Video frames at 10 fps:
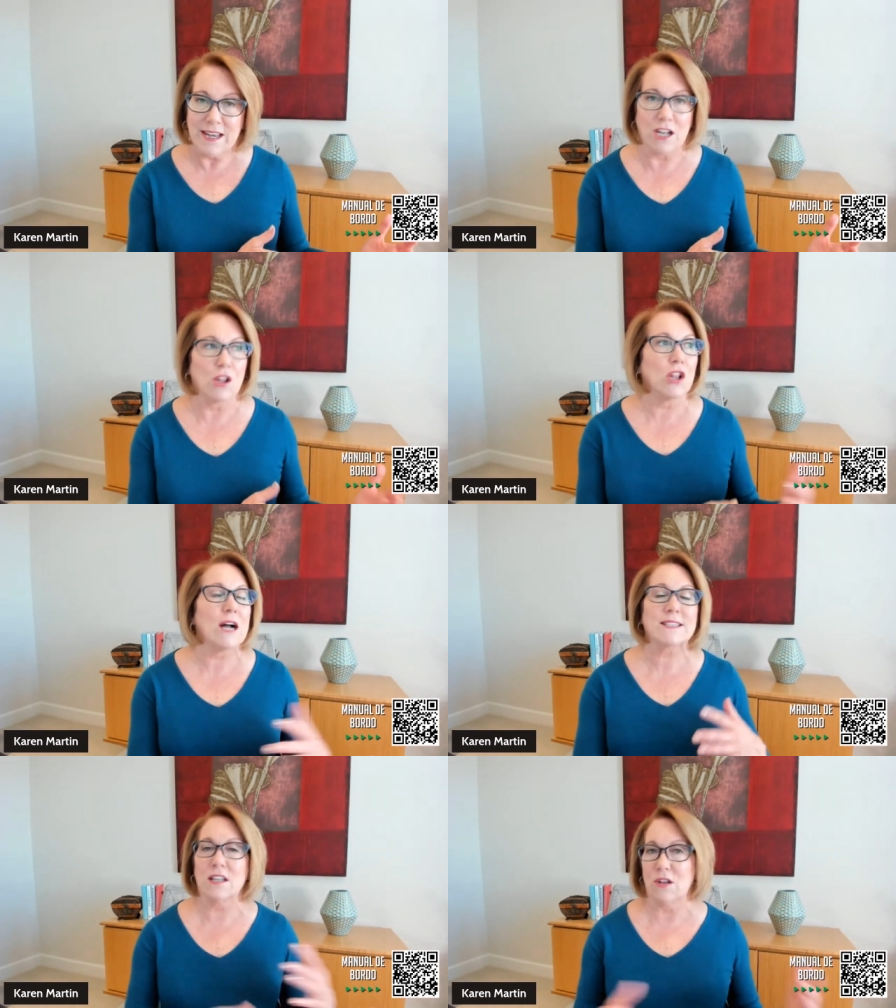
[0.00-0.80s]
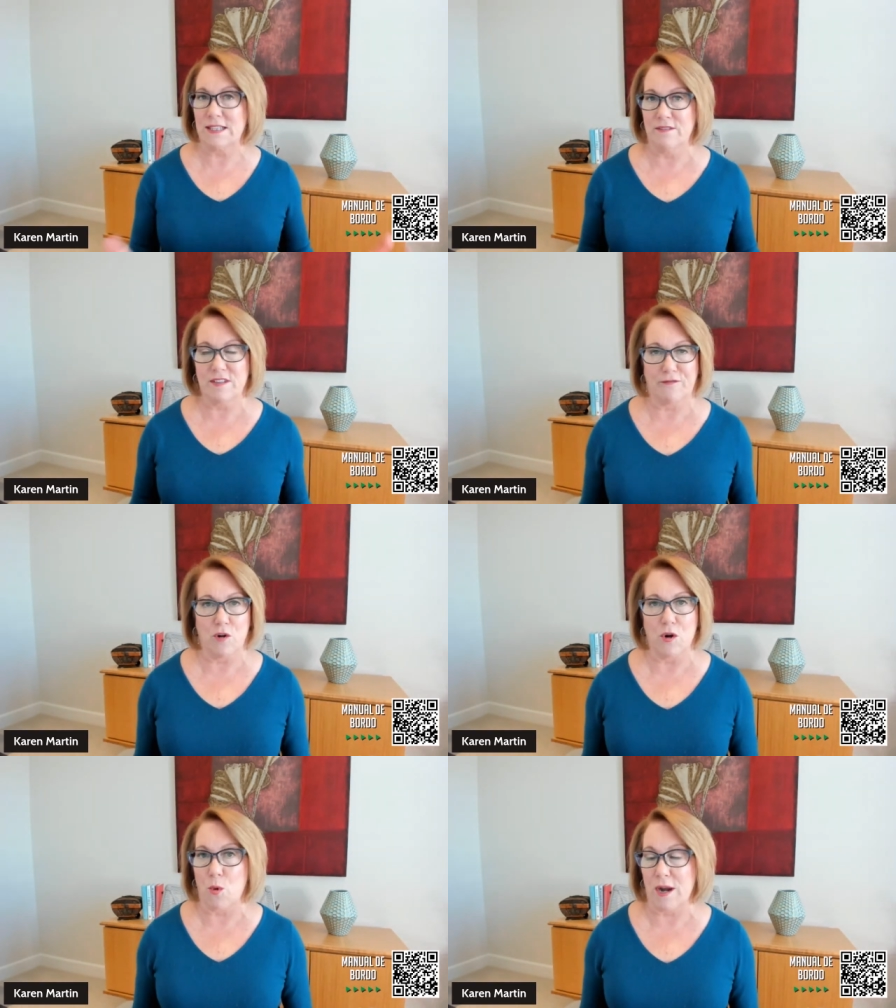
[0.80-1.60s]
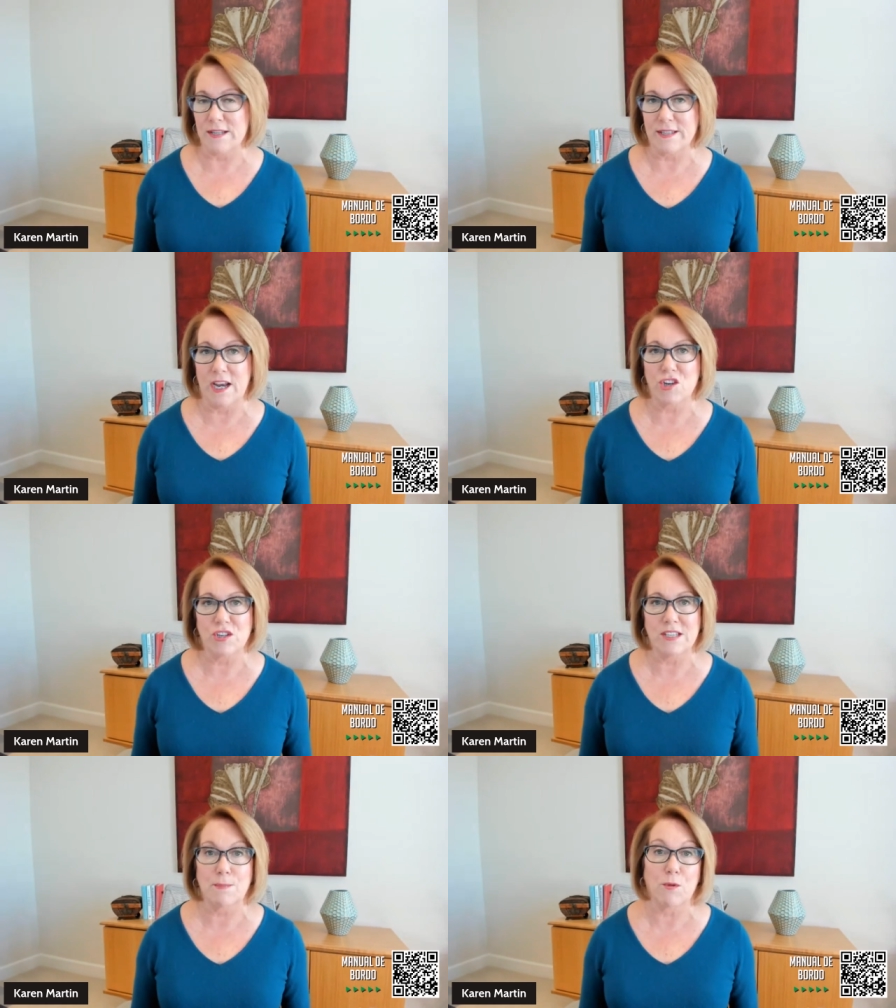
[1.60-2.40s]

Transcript: in lots of different organizations,